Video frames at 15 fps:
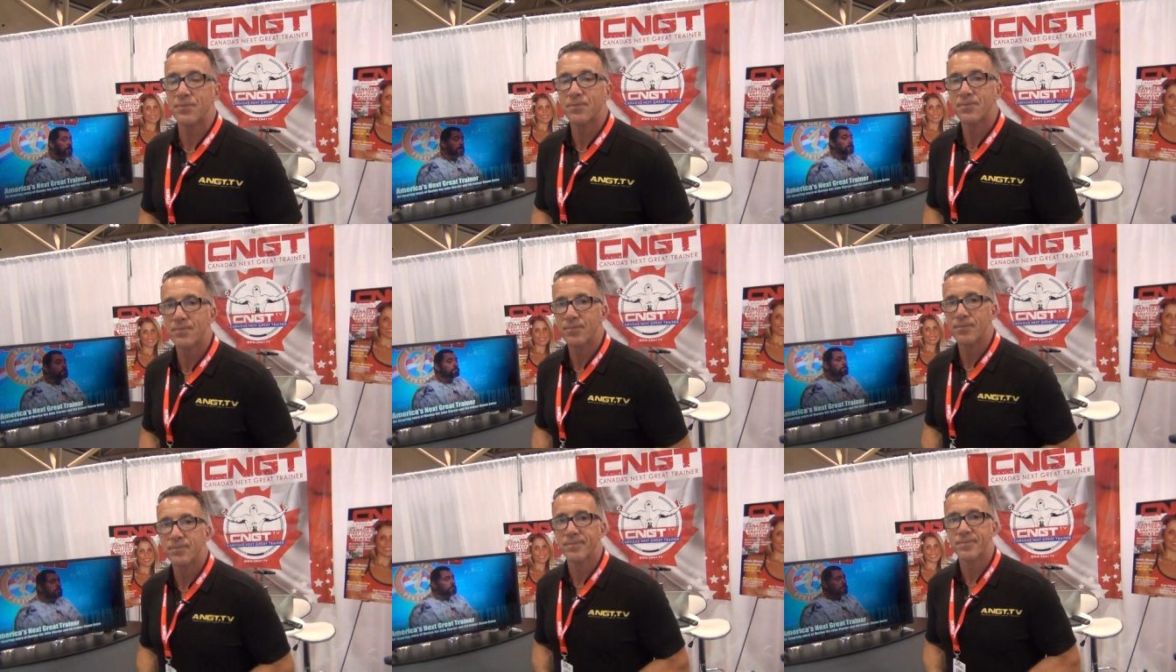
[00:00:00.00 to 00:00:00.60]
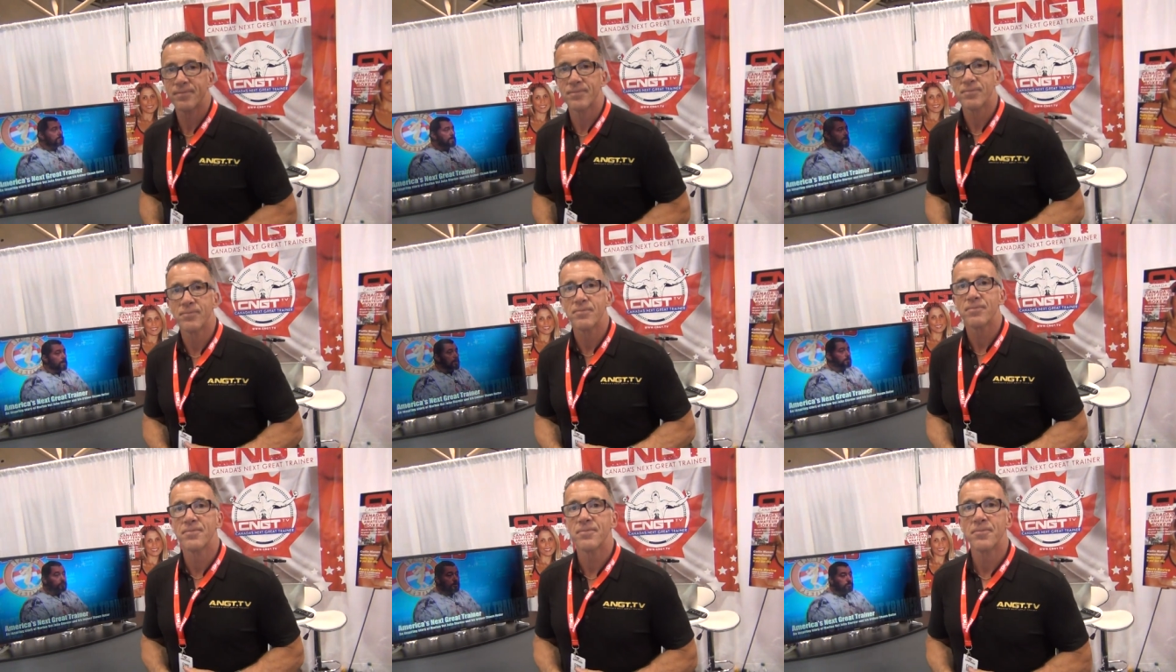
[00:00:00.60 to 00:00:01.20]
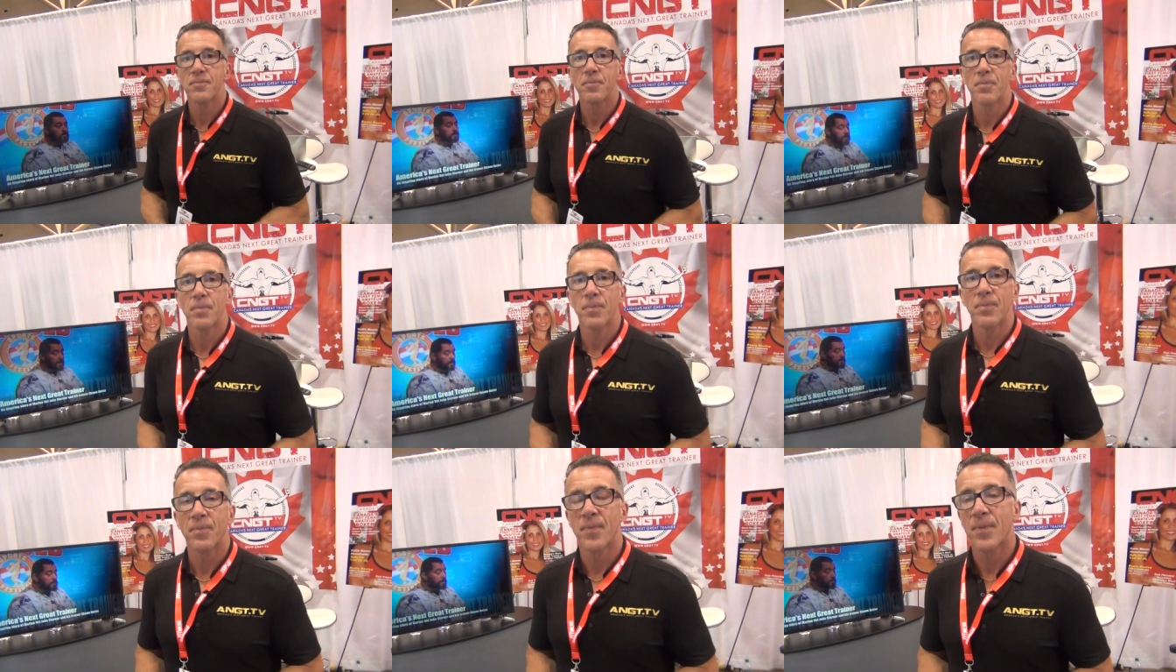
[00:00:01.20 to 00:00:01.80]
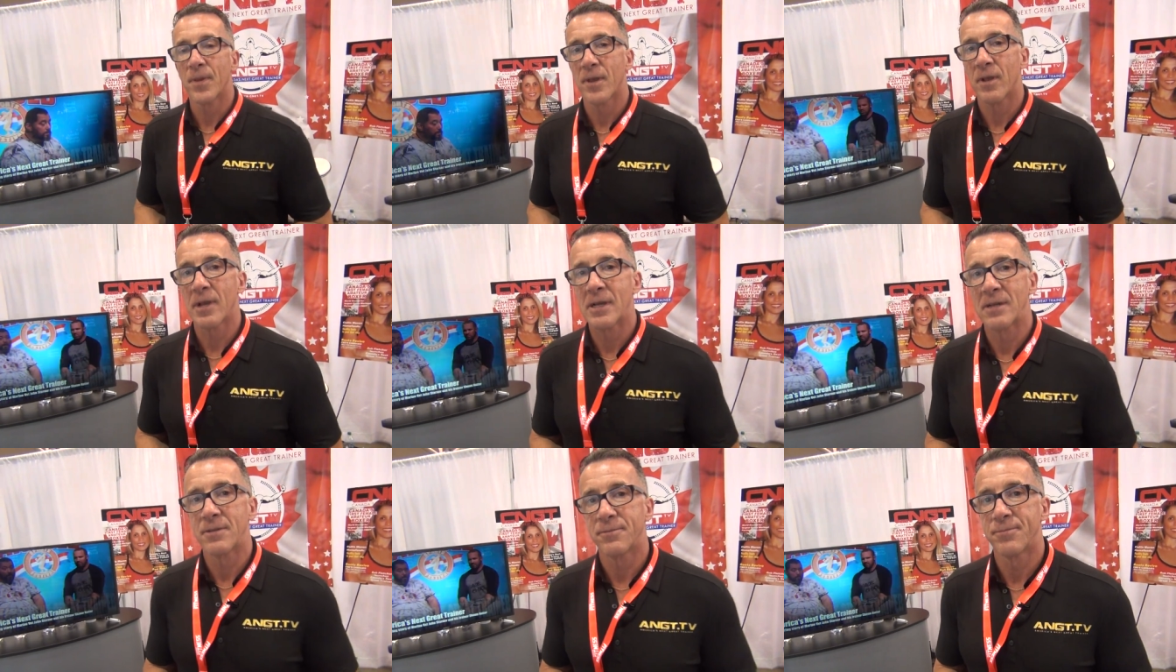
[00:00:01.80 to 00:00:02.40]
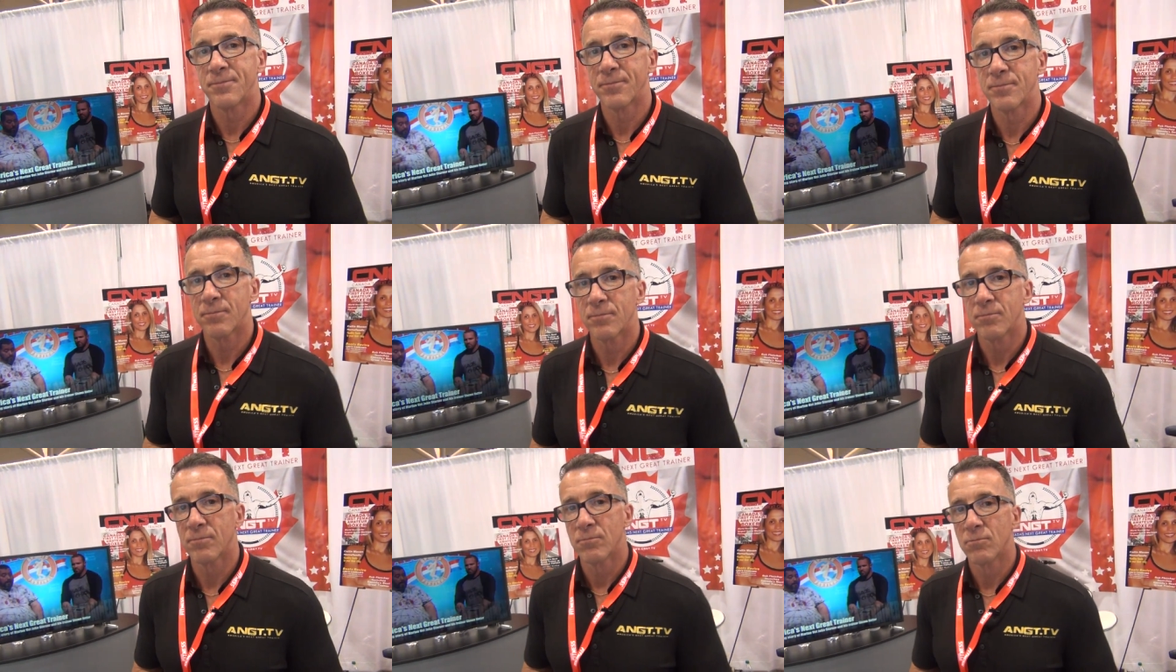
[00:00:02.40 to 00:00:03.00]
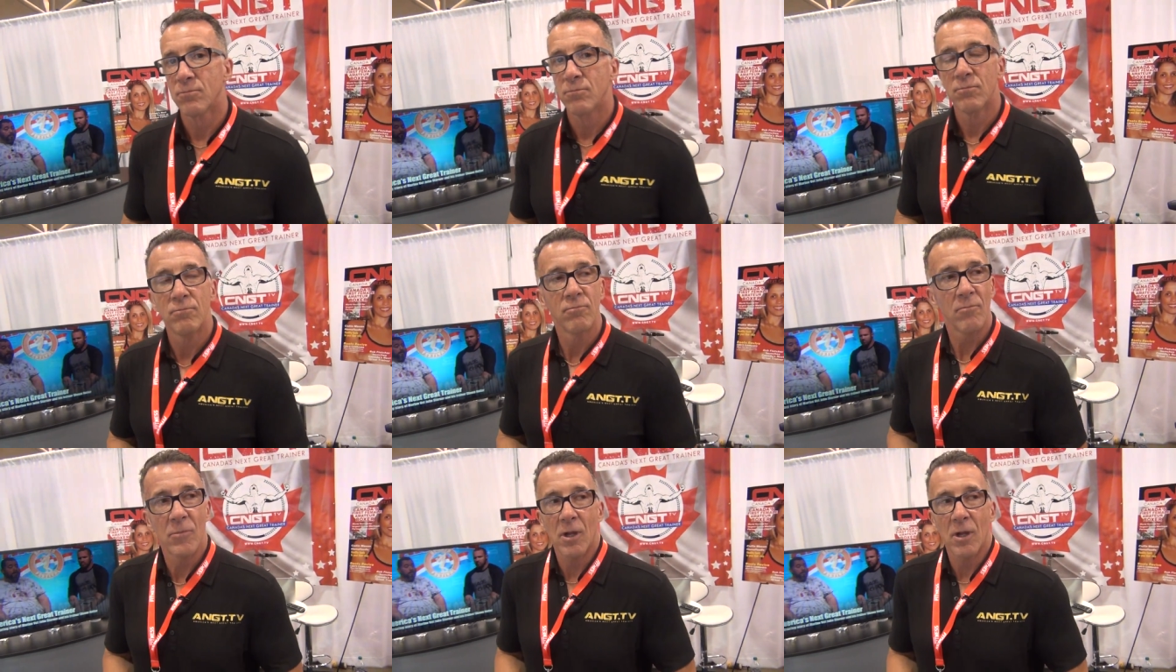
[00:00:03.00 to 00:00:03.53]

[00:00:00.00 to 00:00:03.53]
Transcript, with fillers: So how's the response here in Toronto regarding this?